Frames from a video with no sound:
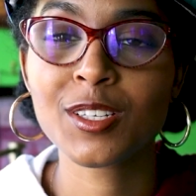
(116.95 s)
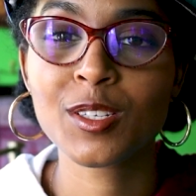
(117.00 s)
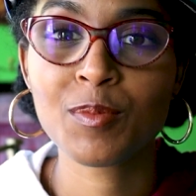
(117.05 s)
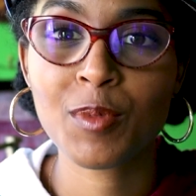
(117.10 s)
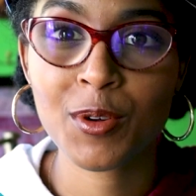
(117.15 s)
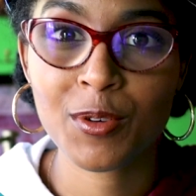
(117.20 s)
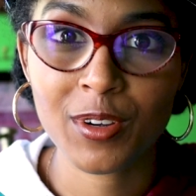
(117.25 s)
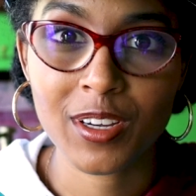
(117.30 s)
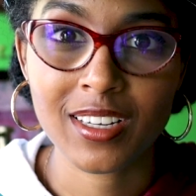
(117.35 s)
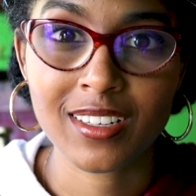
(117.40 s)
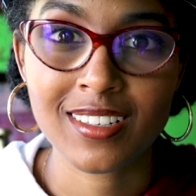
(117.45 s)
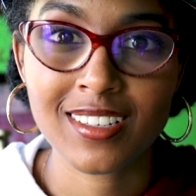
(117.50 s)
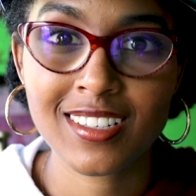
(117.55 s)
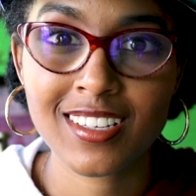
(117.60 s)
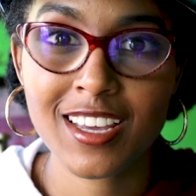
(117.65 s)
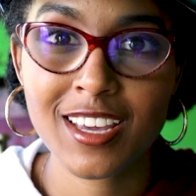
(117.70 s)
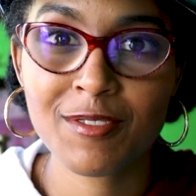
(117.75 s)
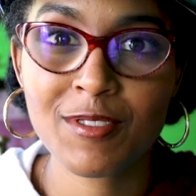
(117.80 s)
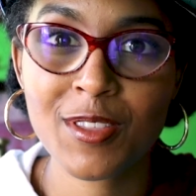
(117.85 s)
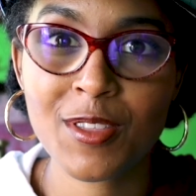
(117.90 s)

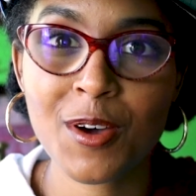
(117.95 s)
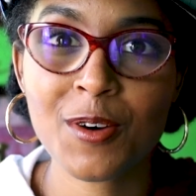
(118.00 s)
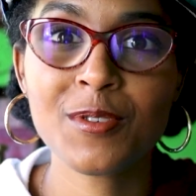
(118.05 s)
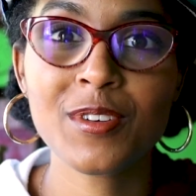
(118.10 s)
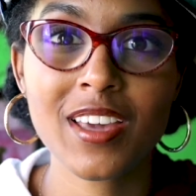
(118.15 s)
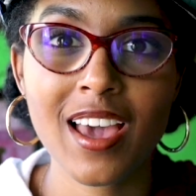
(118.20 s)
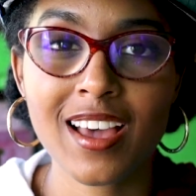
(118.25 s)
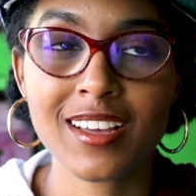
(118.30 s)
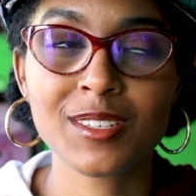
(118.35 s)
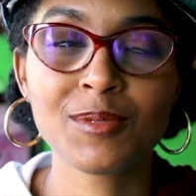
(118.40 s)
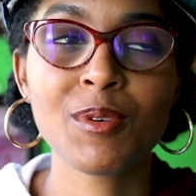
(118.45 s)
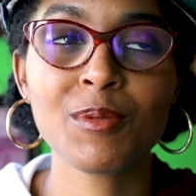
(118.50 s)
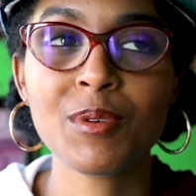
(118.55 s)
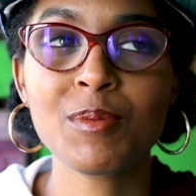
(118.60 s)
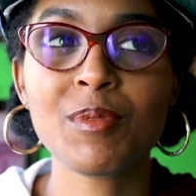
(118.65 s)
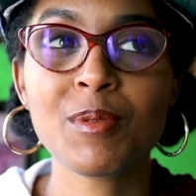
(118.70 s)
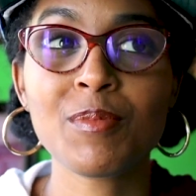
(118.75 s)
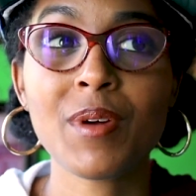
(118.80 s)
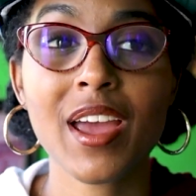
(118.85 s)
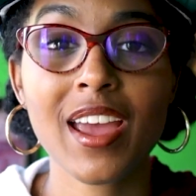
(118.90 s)
experience, even though, yes, what
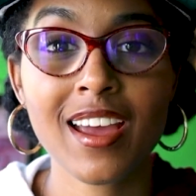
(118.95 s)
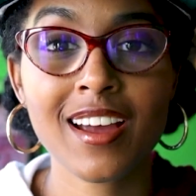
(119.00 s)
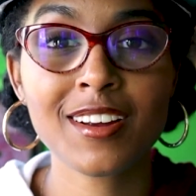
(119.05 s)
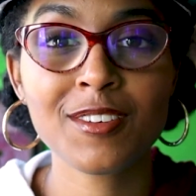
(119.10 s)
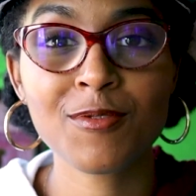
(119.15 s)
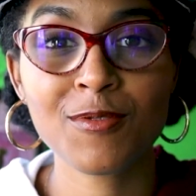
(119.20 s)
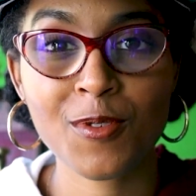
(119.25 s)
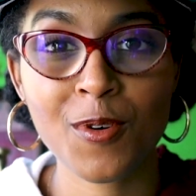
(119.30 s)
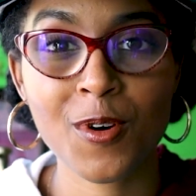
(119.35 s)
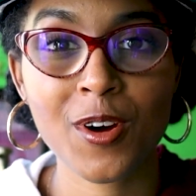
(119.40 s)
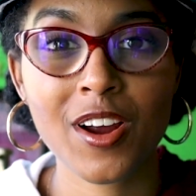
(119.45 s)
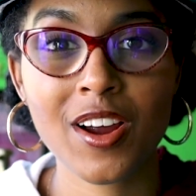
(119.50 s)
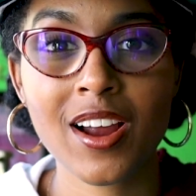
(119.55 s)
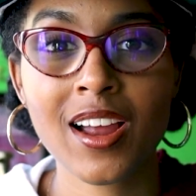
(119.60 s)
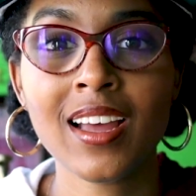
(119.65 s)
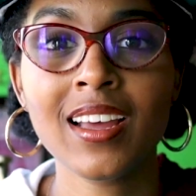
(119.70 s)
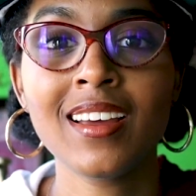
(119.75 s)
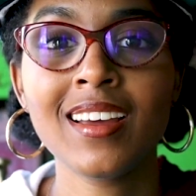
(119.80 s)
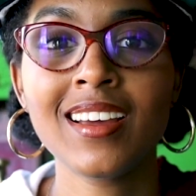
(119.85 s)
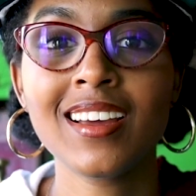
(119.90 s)
we prepared for